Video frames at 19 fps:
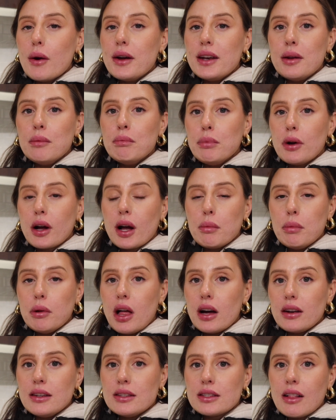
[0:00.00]
I didn't book a
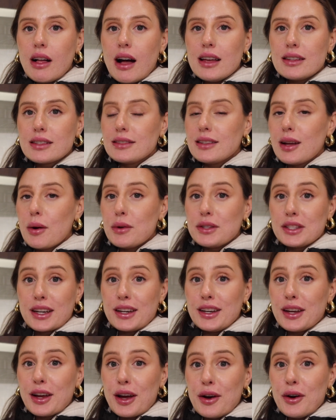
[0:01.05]
Pilates class because I wasn't
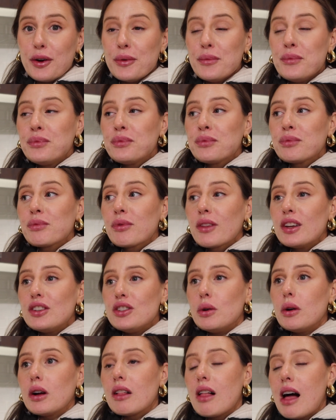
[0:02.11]
going to go
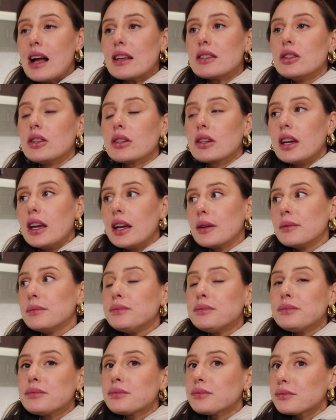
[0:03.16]
to a class looking
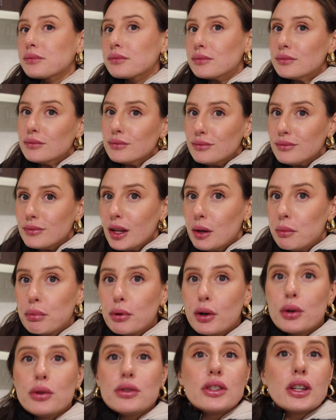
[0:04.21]

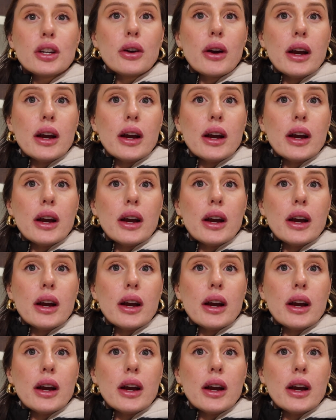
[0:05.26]
bruised and